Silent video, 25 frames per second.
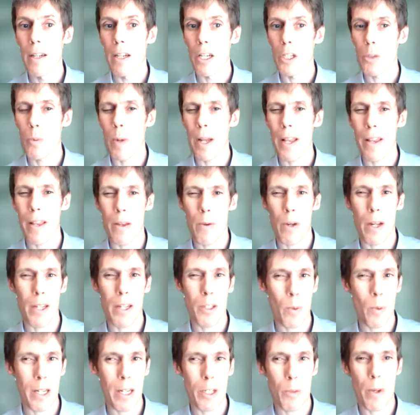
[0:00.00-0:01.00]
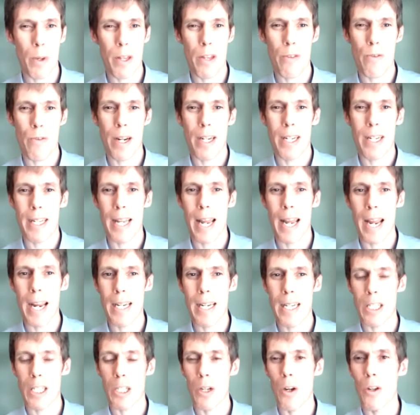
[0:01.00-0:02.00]
as well as whether it had
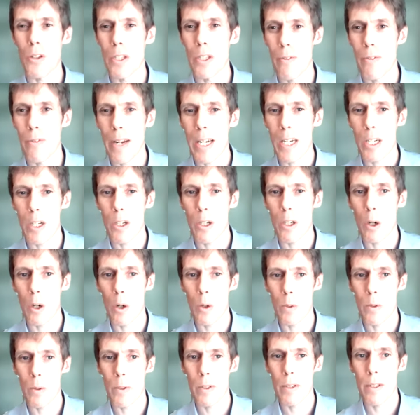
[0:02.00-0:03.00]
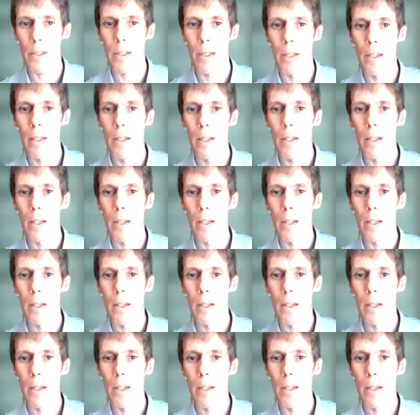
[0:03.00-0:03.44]
attained its conservation goals.